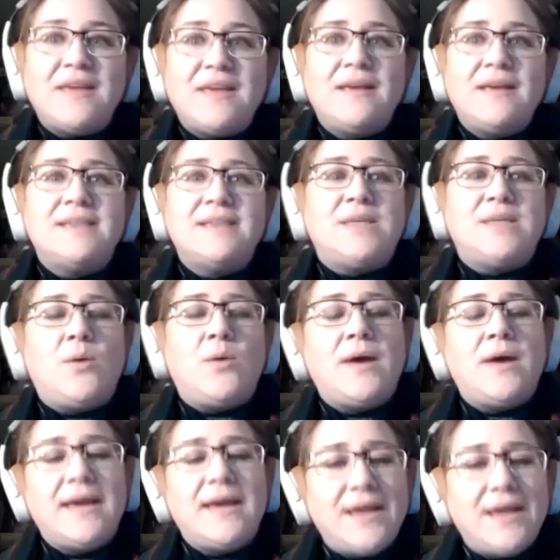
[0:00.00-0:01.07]
So
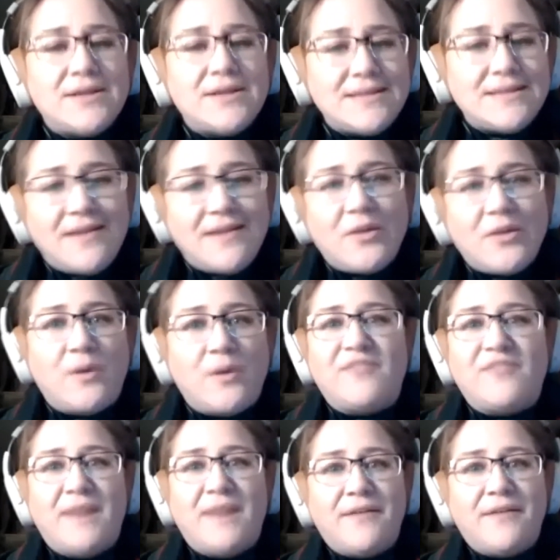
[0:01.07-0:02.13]
here's another one
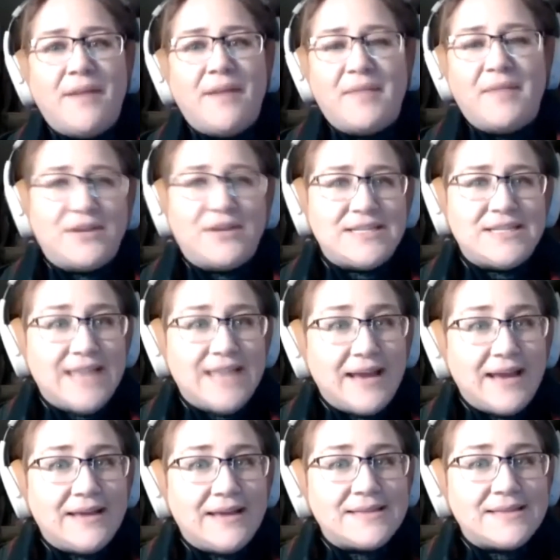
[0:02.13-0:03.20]
of my grandmother's
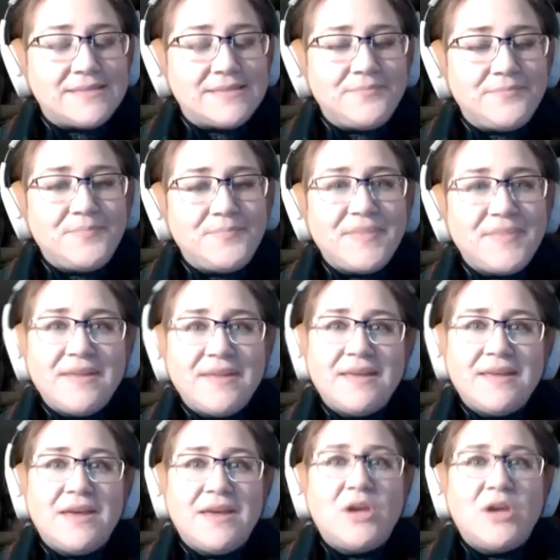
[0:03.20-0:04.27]
sayings.
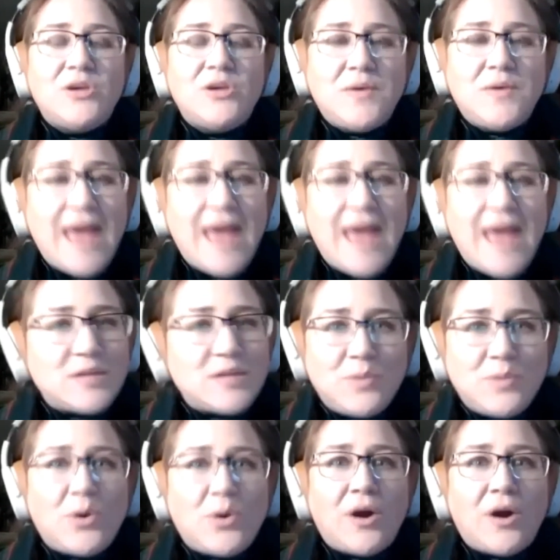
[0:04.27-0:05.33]
You can't
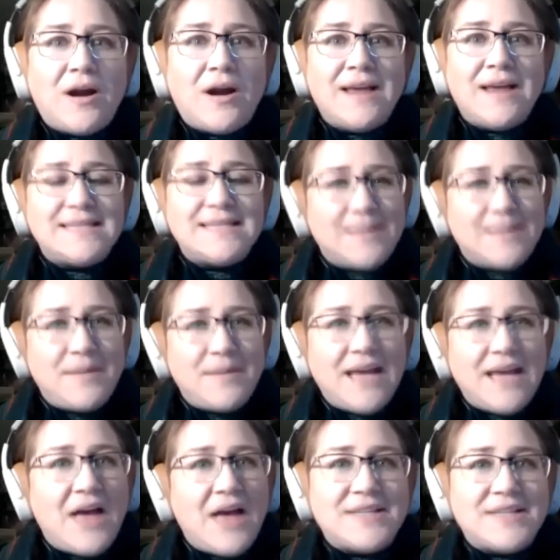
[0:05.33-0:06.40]
pour somebody
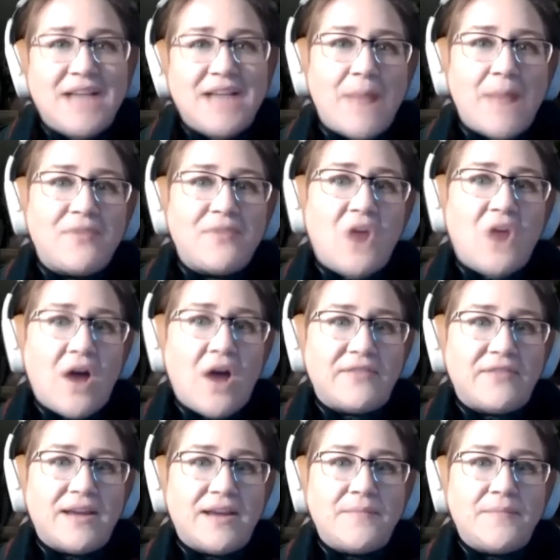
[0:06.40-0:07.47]
else a cup of
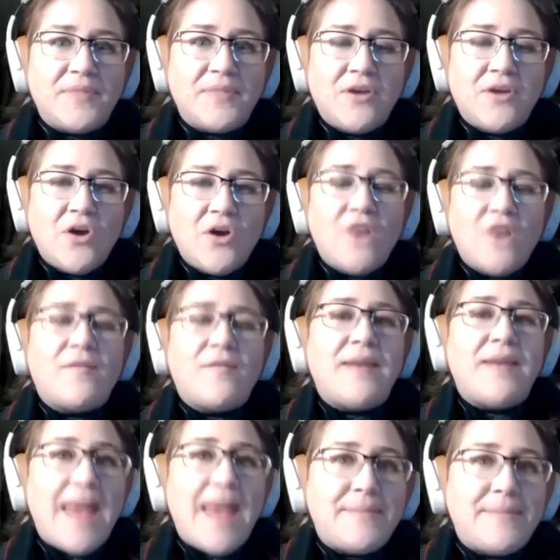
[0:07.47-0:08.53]
coffee from
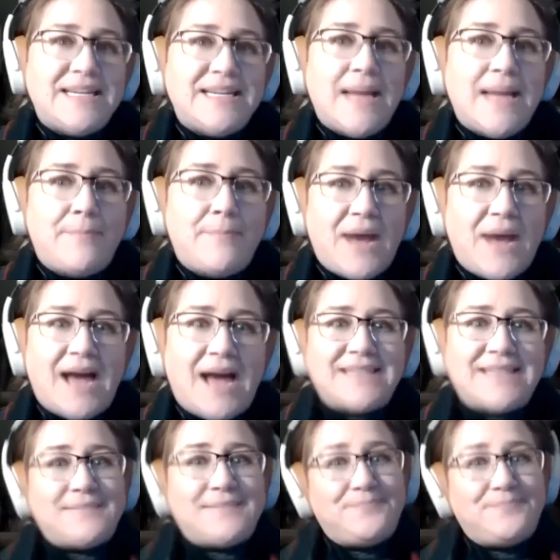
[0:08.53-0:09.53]
an empty pot.